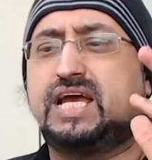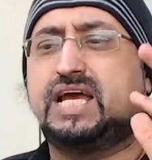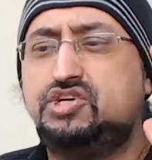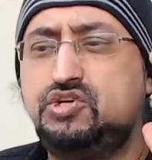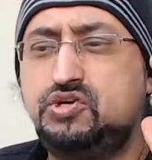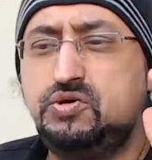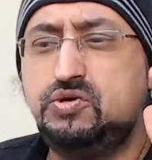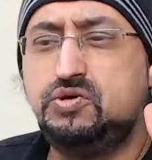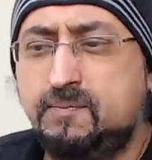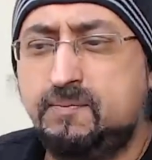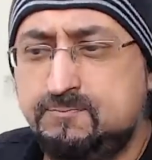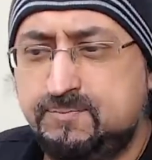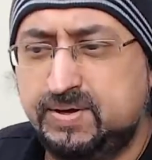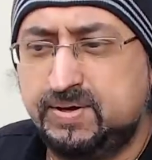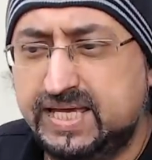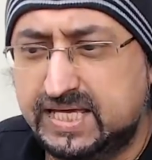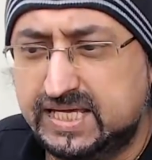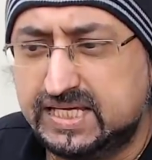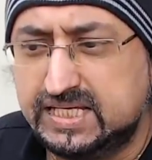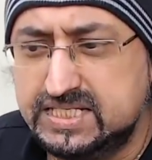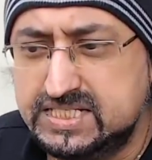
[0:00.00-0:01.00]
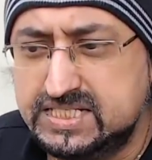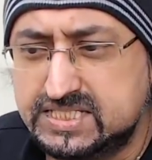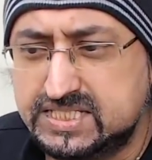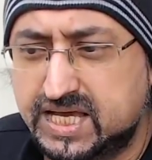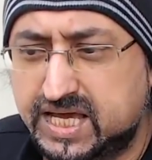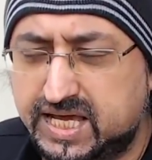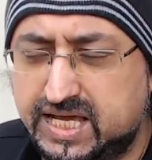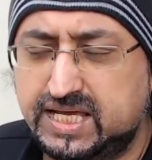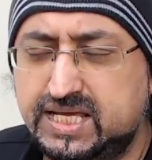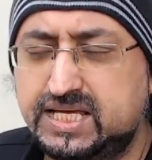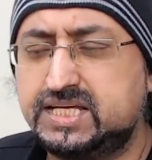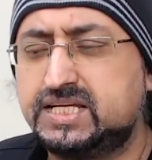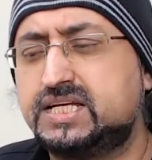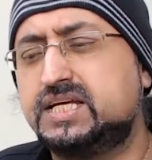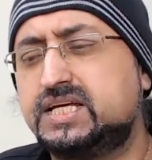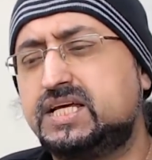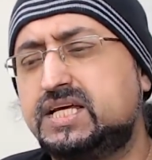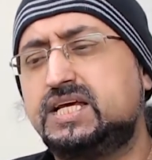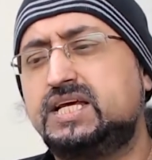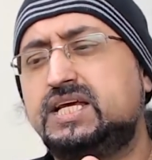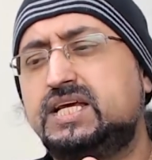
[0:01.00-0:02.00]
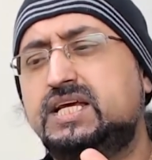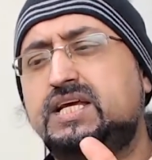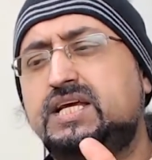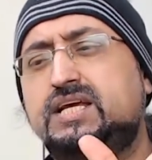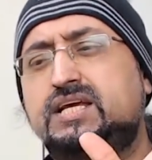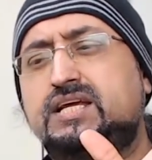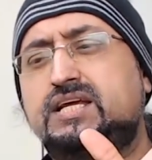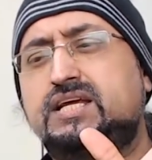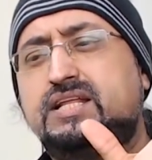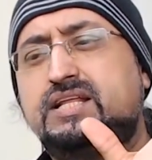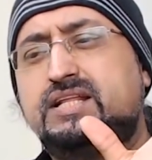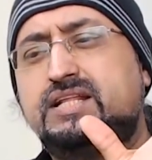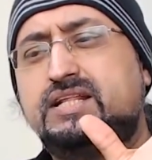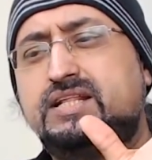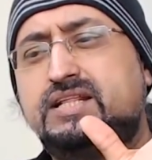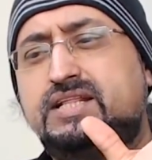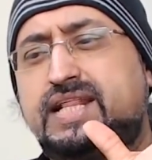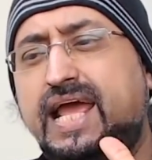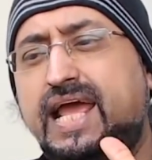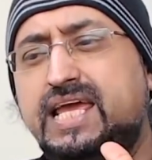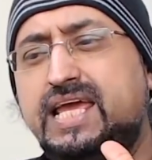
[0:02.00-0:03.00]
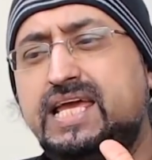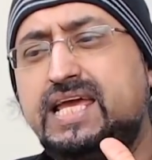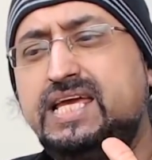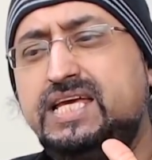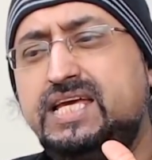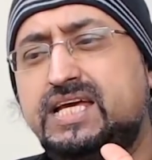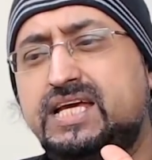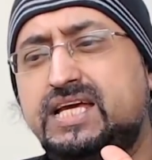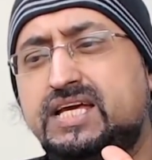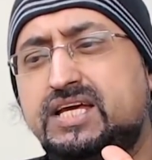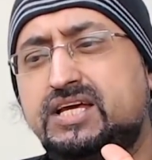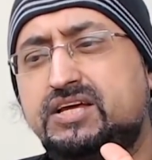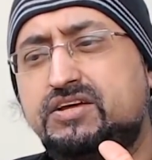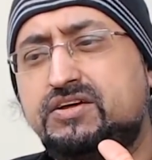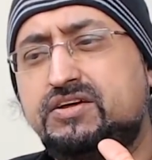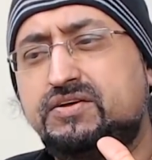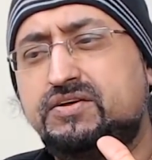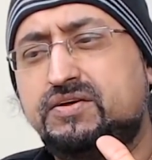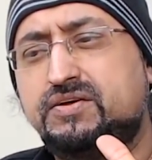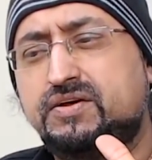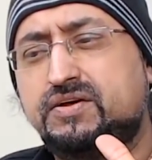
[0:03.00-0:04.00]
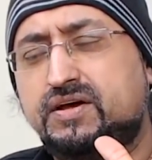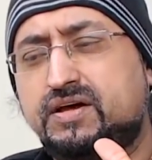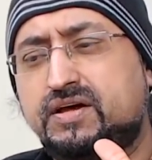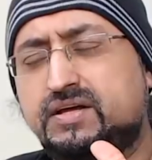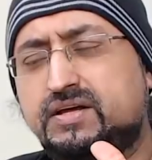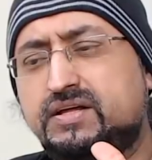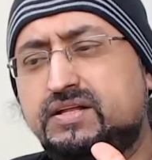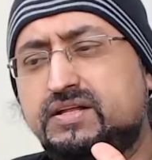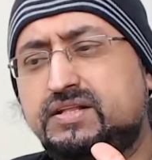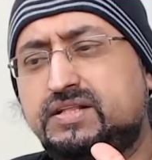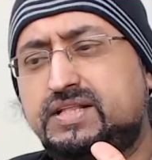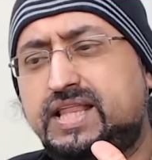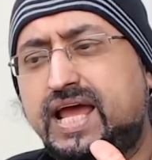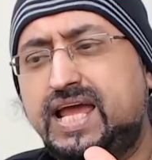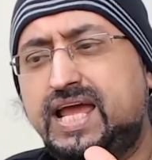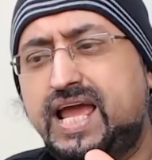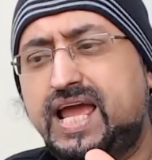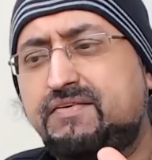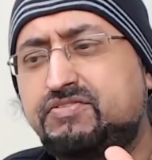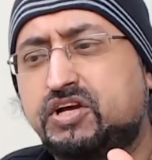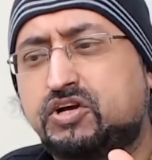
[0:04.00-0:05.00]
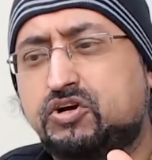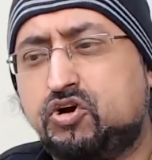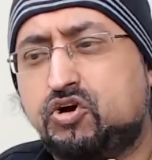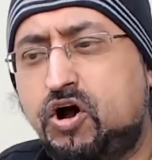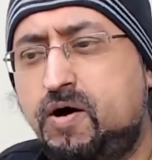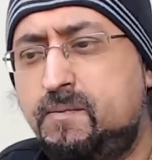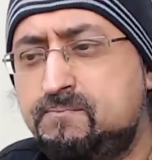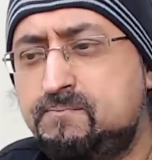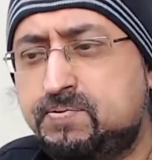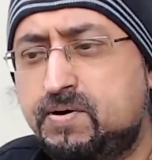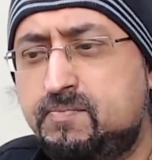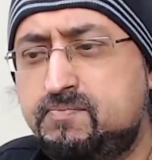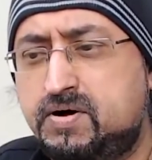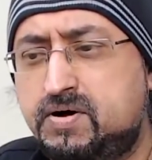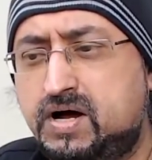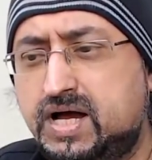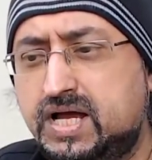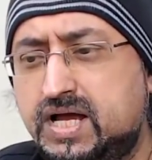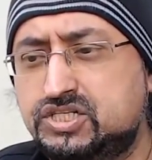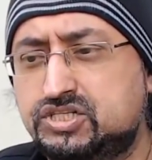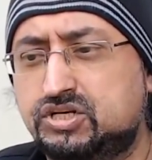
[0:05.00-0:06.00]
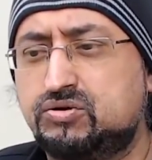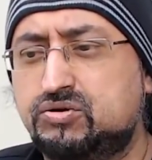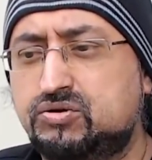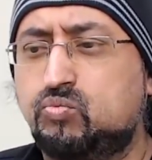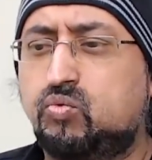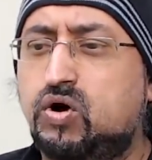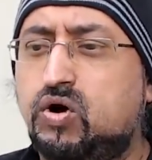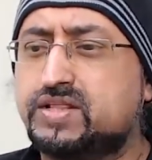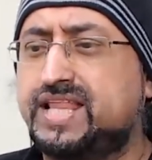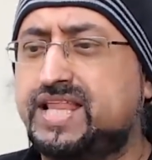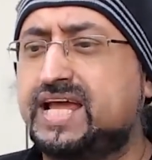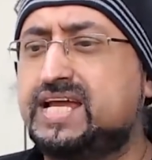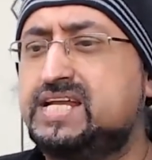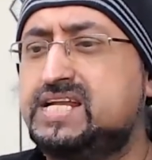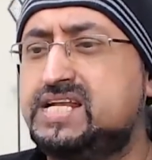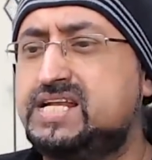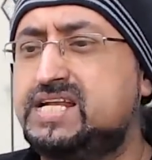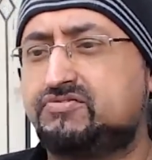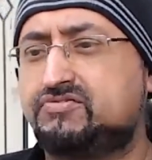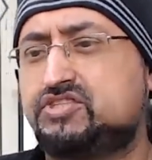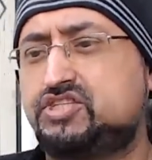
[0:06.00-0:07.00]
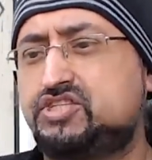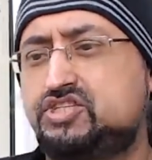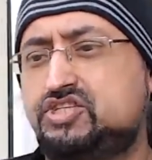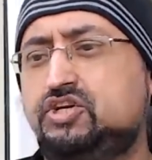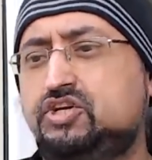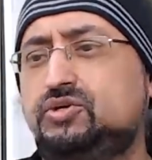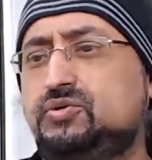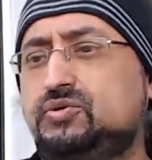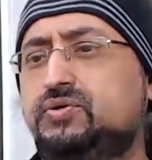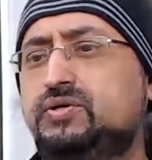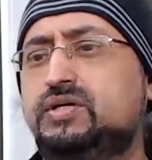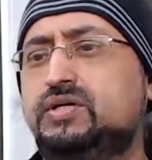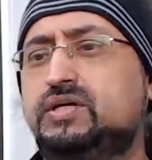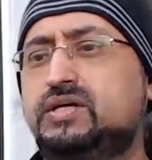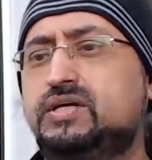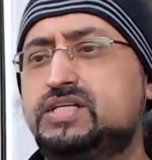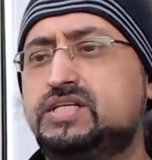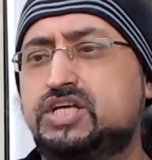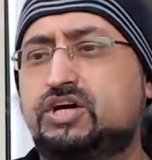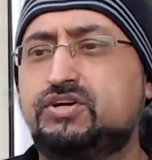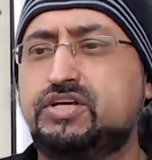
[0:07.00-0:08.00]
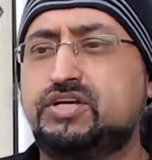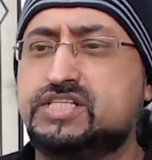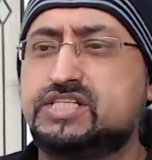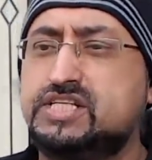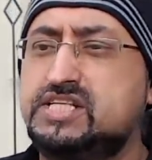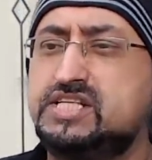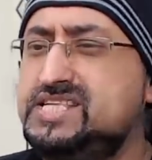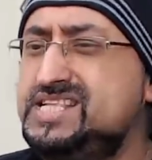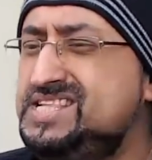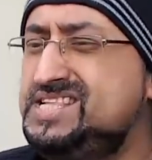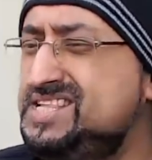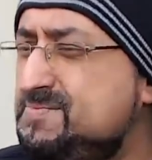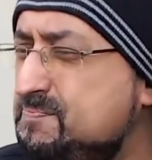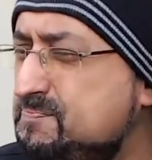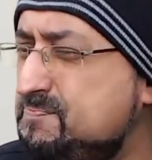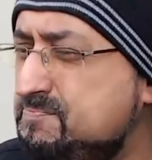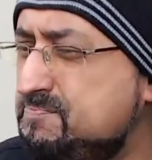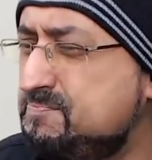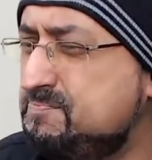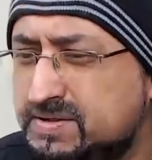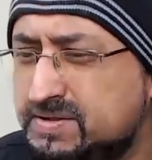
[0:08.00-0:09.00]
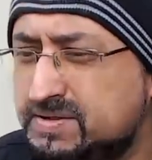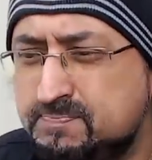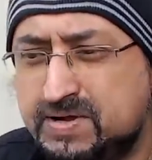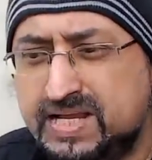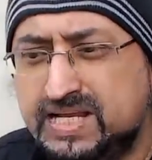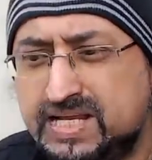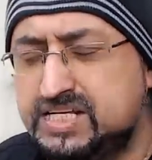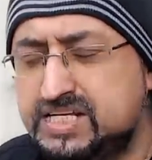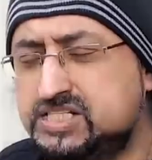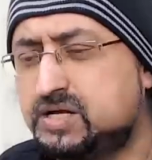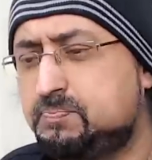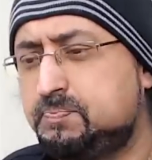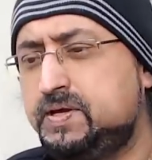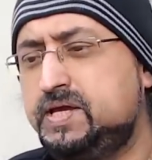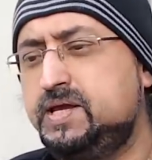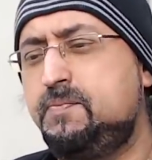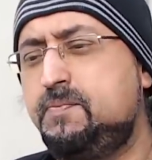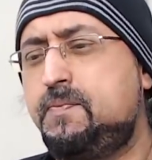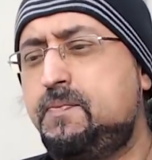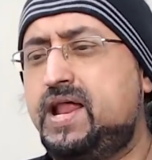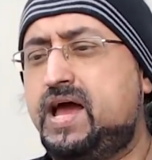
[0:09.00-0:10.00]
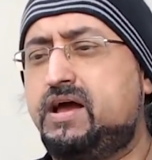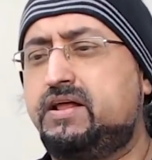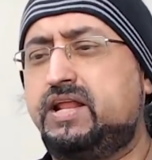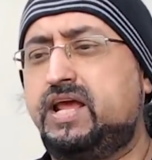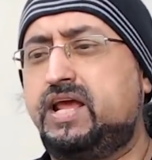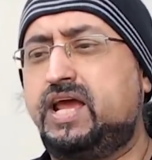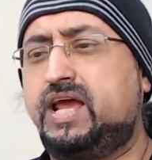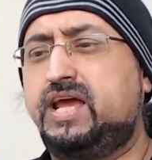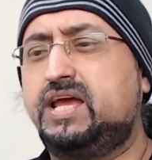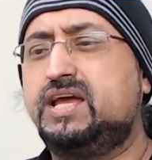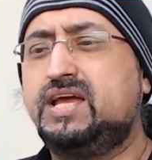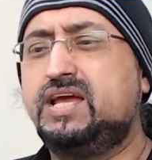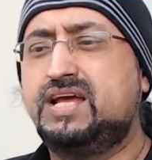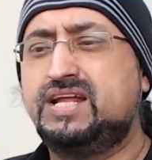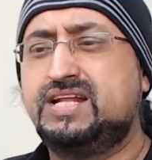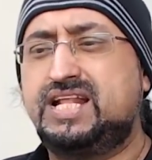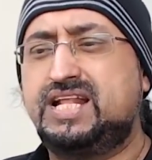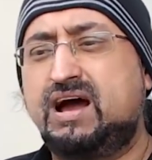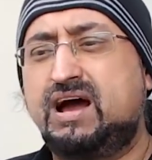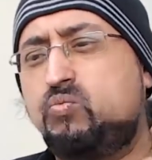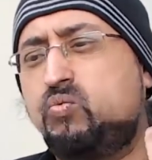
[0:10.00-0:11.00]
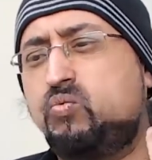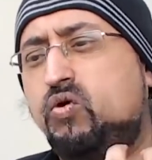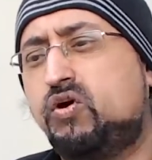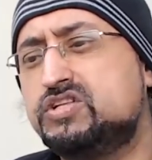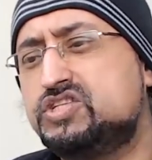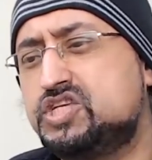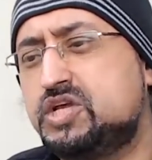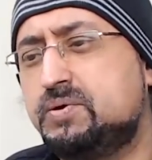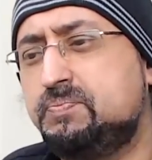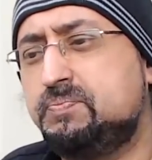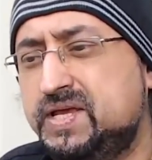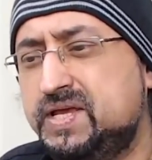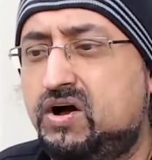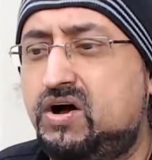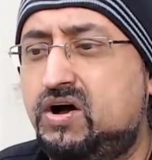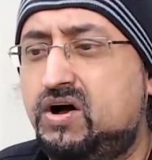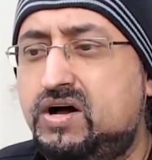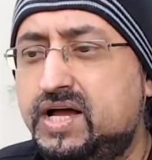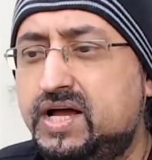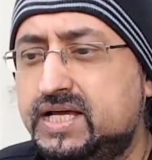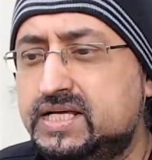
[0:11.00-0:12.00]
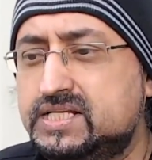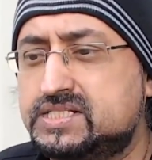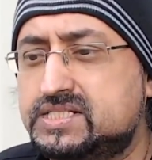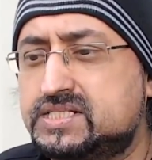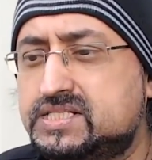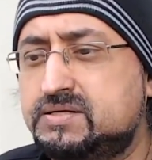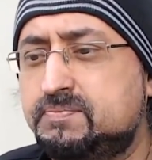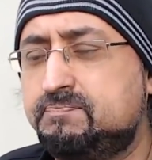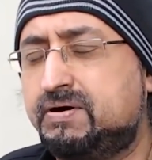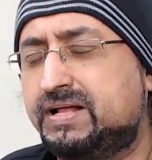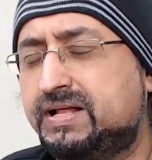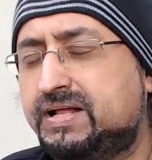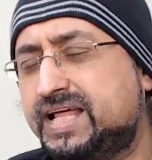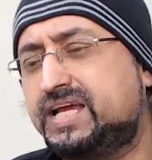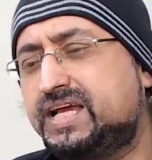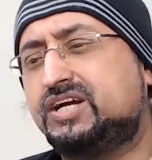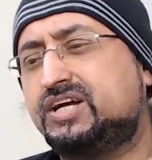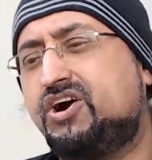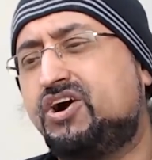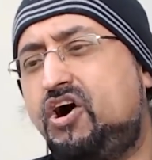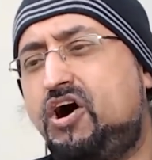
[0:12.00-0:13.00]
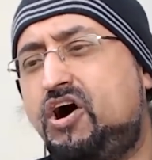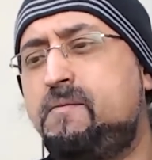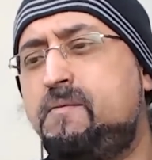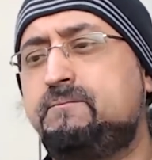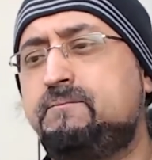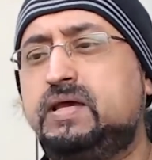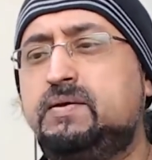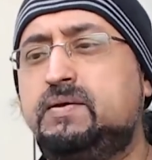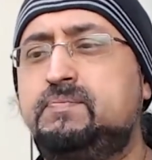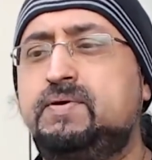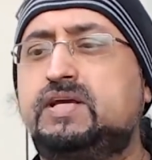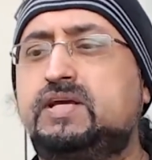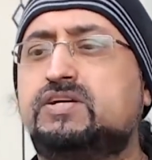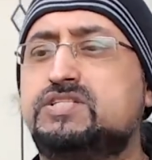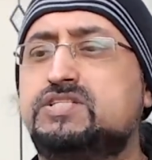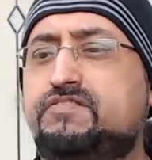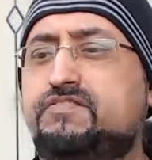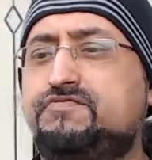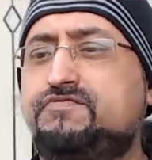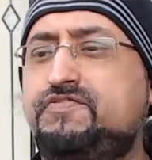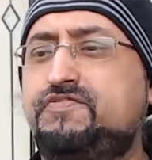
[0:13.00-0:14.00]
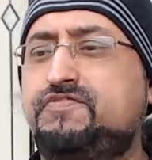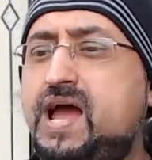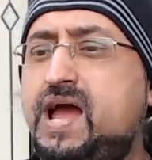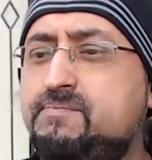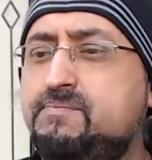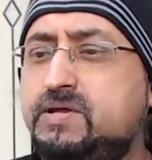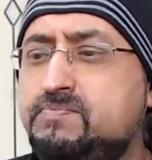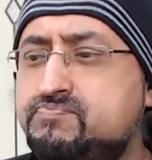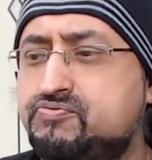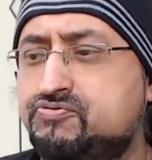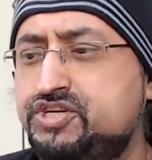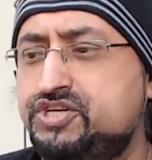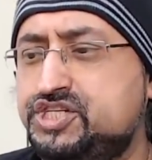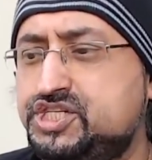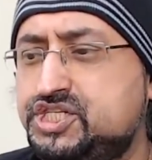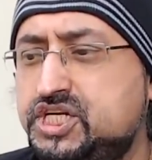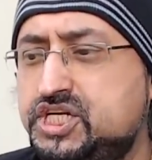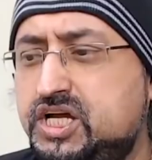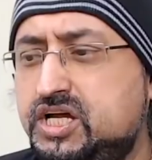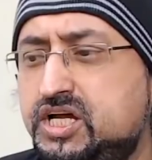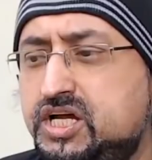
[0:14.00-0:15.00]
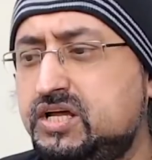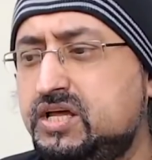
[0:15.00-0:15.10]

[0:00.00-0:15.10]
human beings, yeah, they have to compromise on what they love to do. So there's millions of people out there that want to be artists, but they can't be because of family pressure,